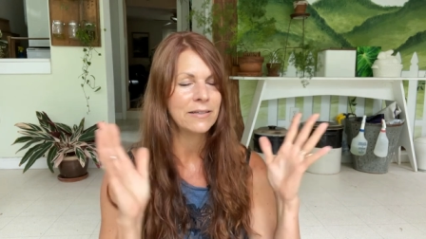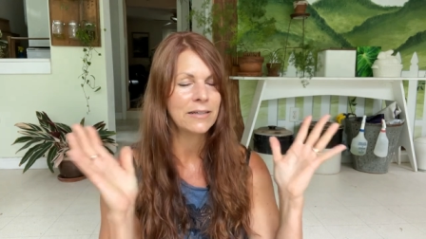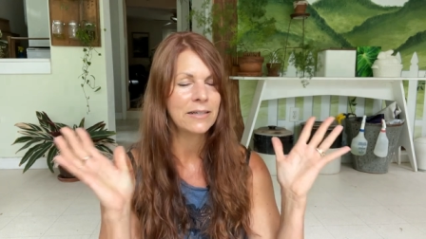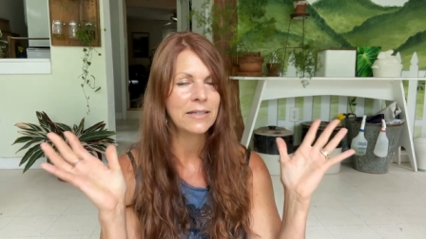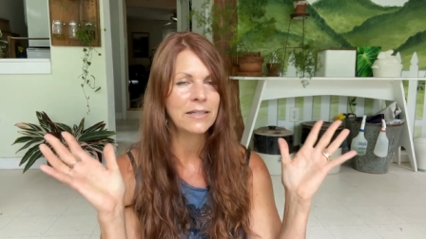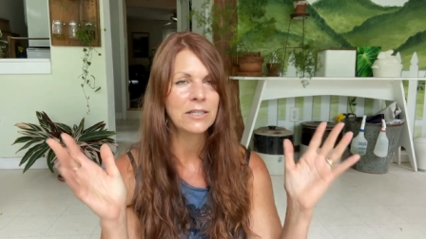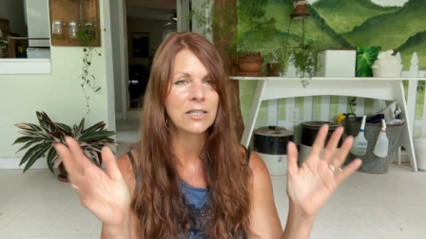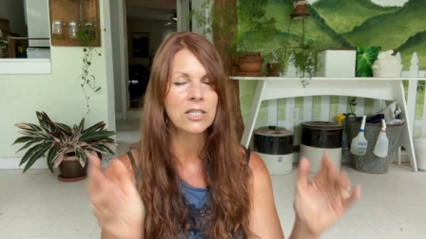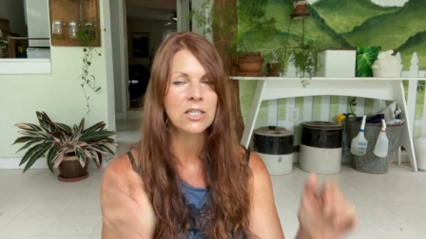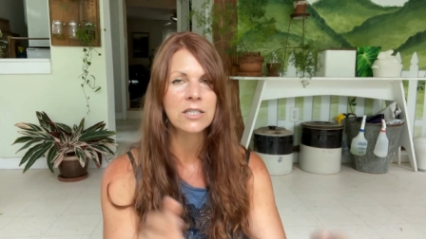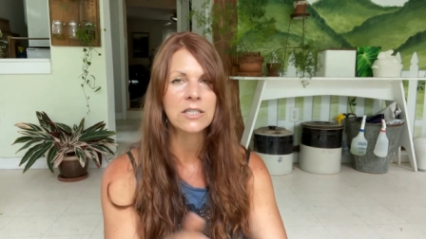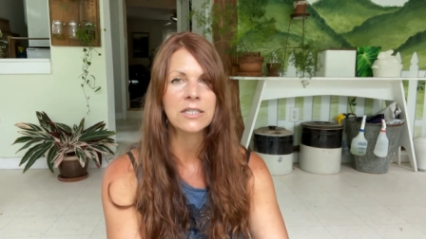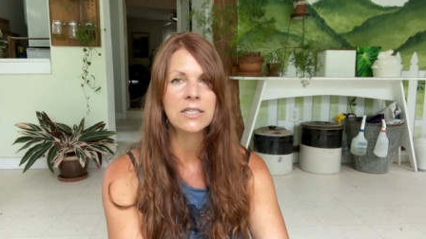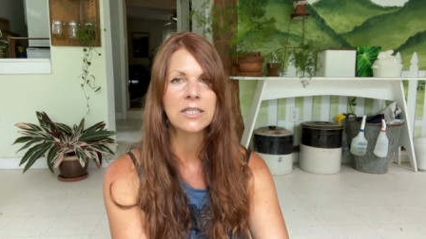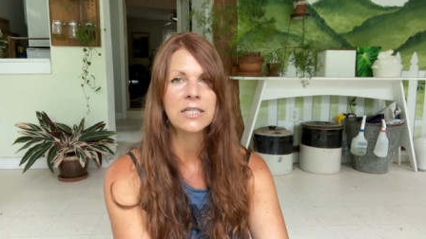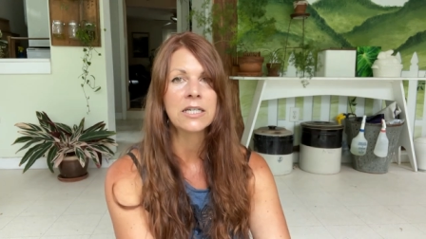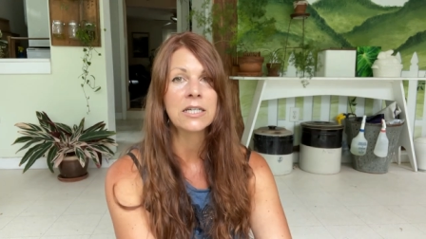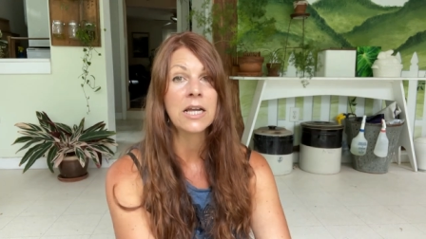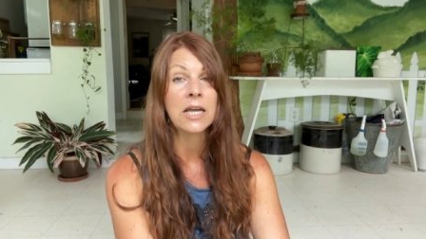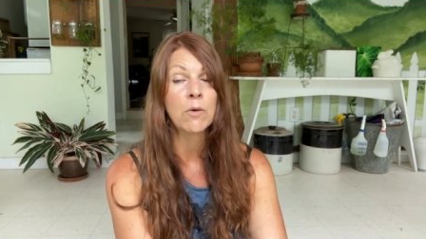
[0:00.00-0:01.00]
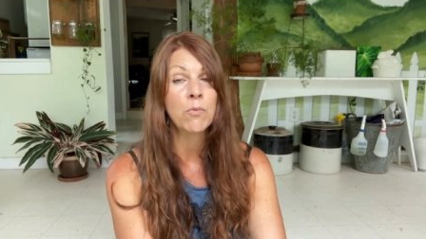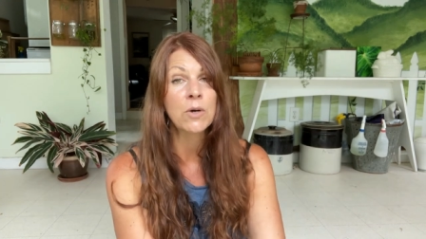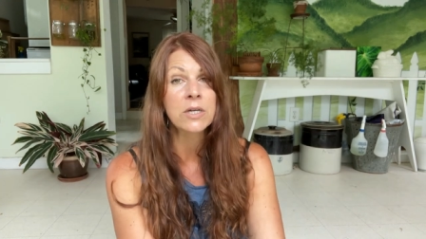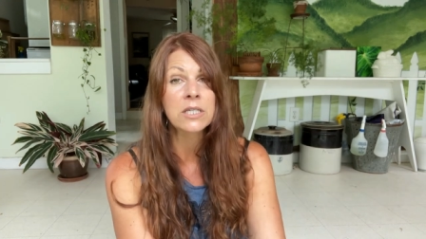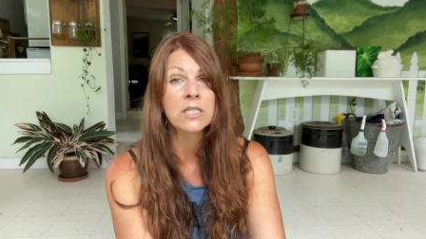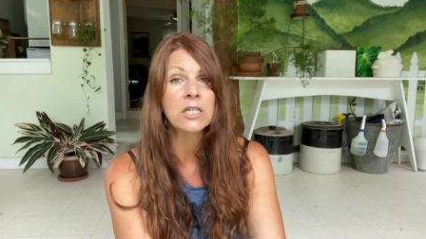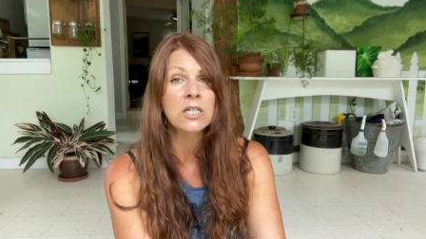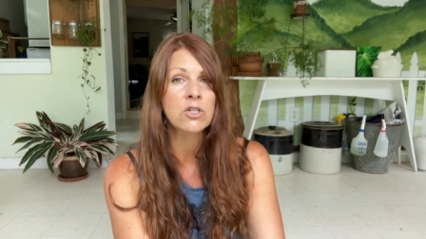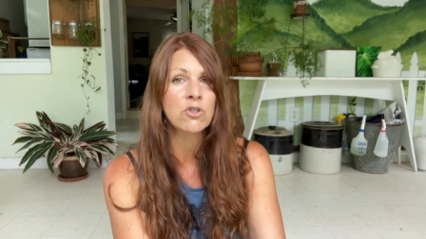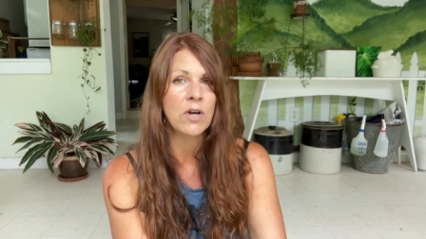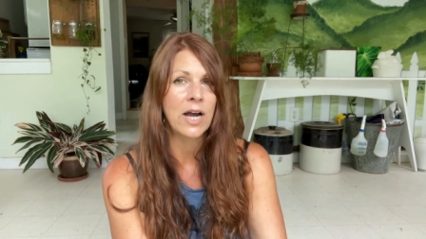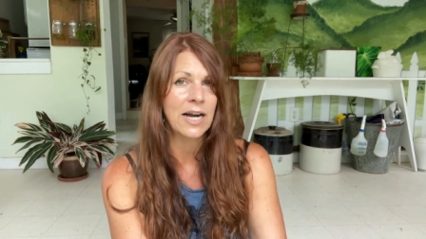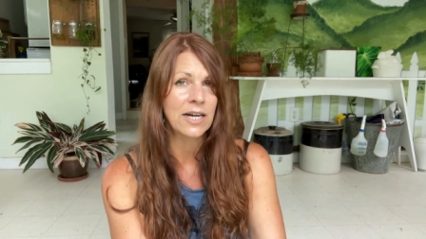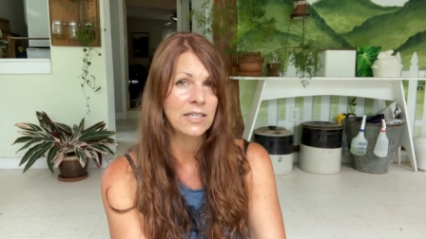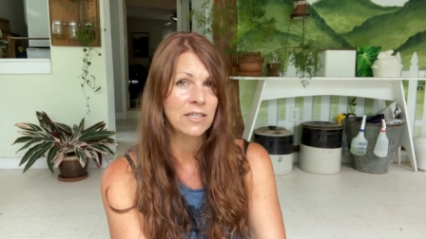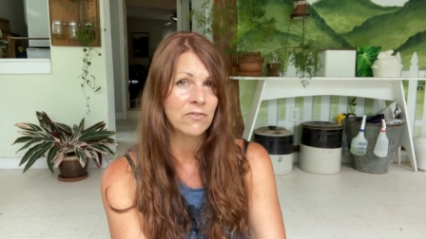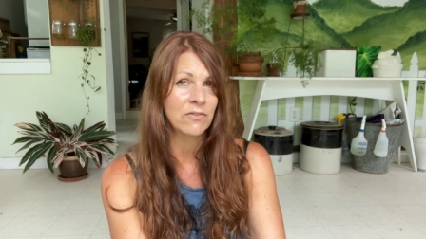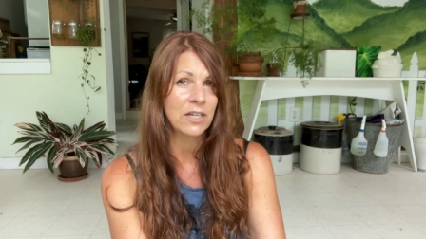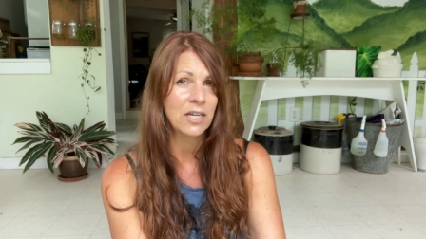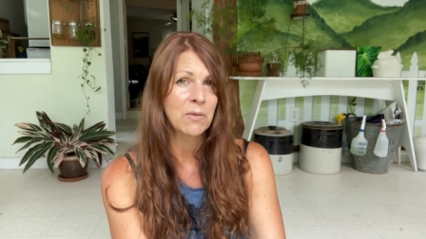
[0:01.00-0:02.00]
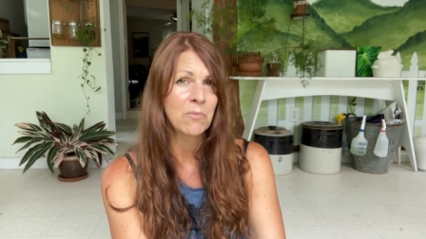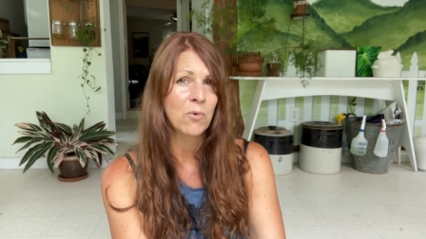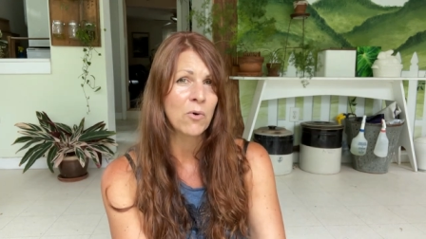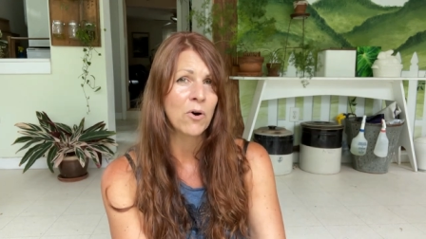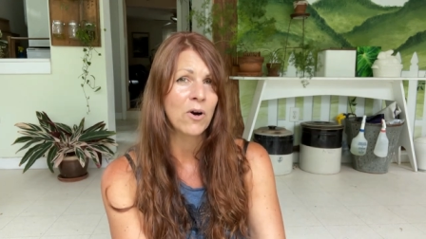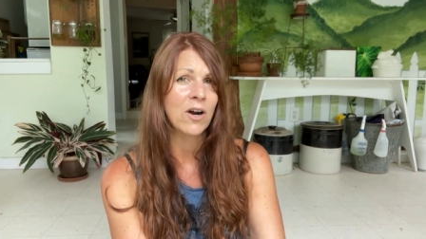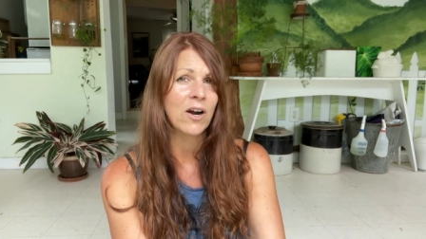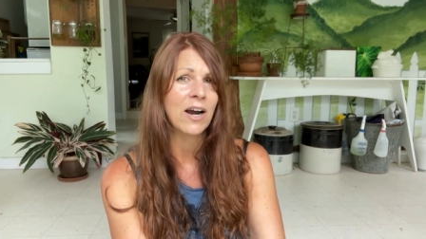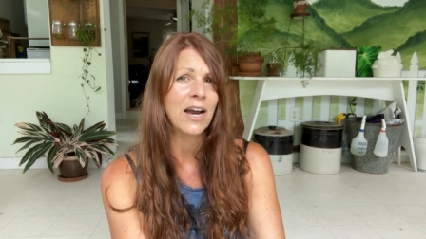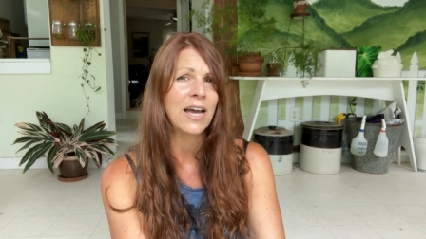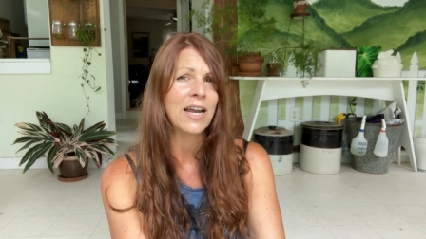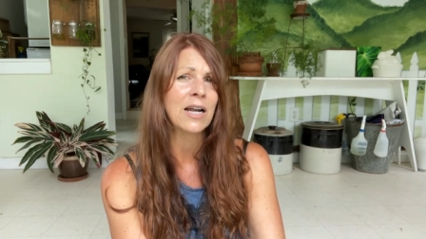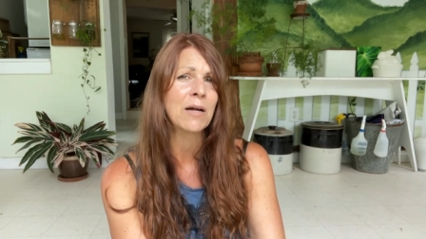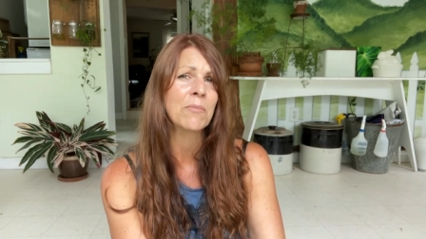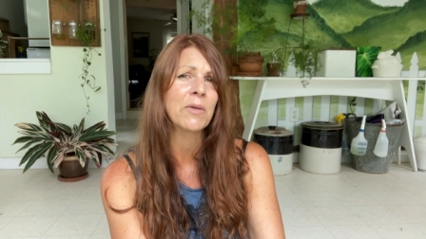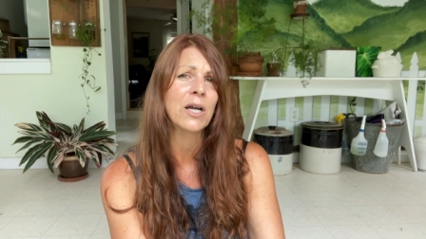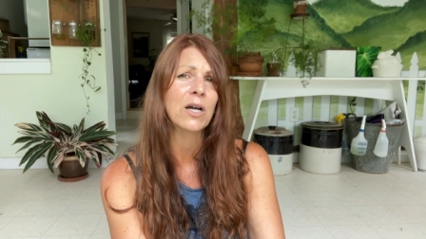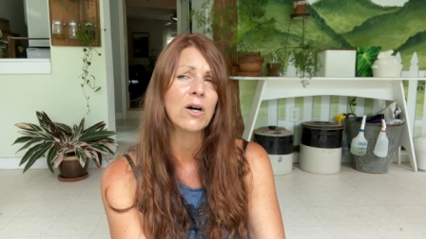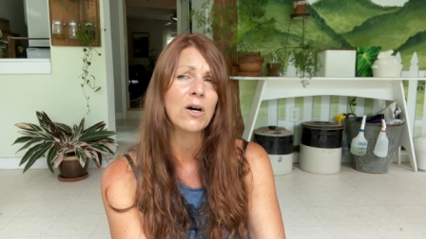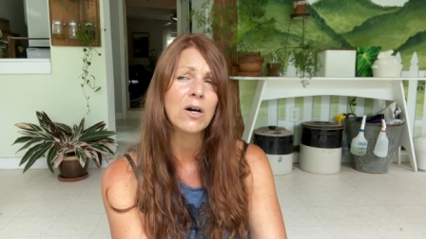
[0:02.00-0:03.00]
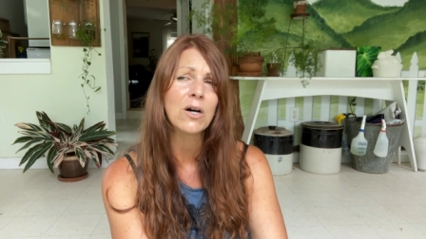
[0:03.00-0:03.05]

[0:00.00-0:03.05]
it just did it wasn't attractive anymore and I'm like,